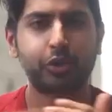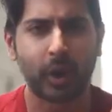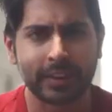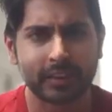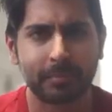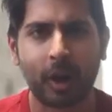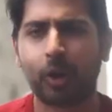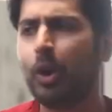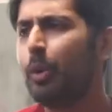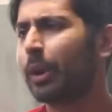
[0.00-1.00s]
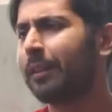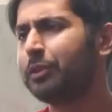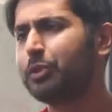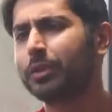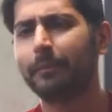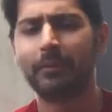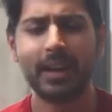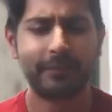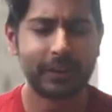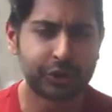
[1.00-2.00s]
to have to train this model. We're going to have to do some
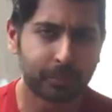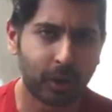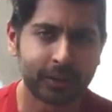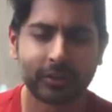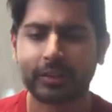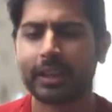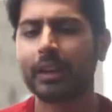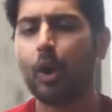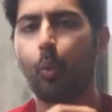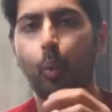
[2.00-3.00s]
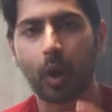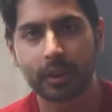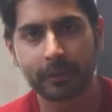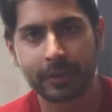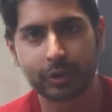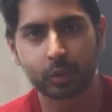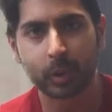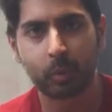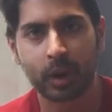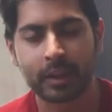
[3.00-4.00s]
feature processing. What are the features
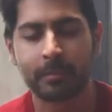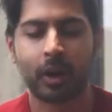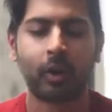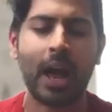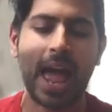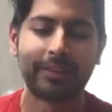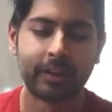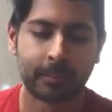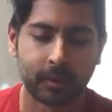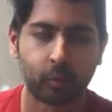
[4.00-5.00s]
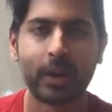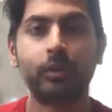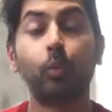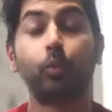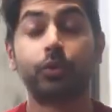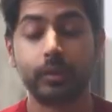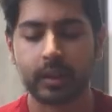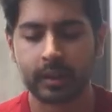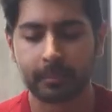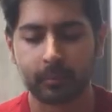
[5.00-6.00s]
we want in the model? And the number of
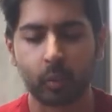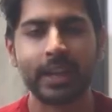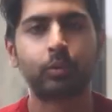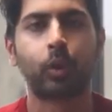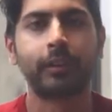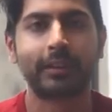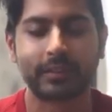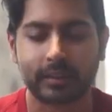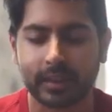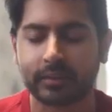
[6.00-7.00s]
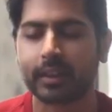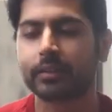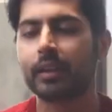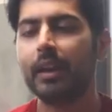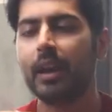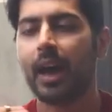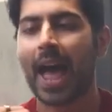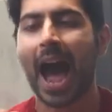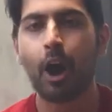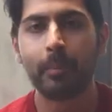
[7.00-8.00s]
wins, what are the statistics,
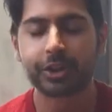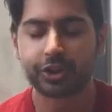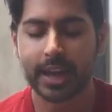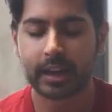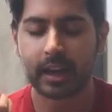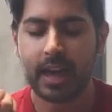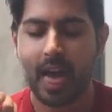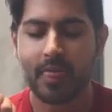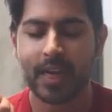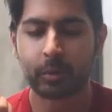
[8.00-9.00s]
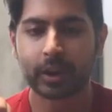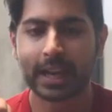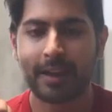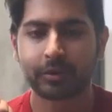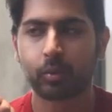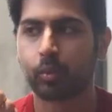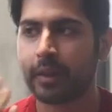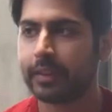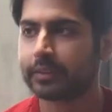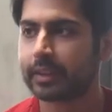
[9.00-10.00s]
how much data? And then we're going to have to
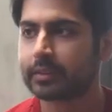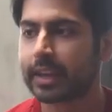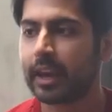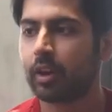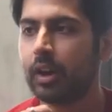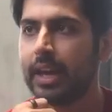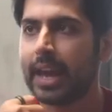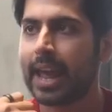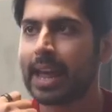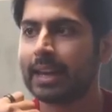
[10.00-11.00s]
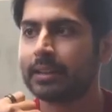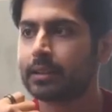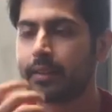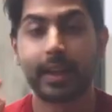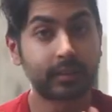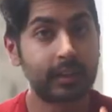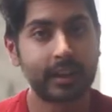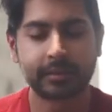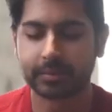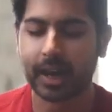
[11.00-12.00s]
run this at scale, and that's going to
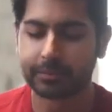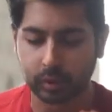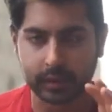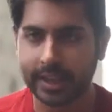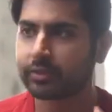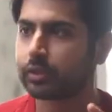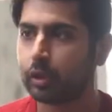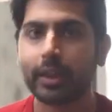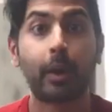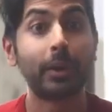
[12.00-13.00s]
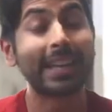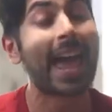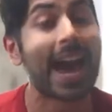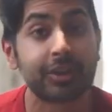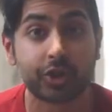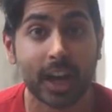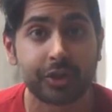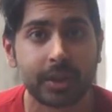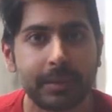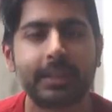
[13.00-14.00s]
take some time. So let's do that. And we can ask
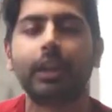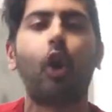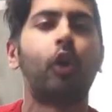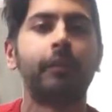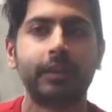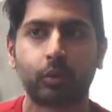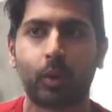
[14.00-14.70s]
ChatGPT all of these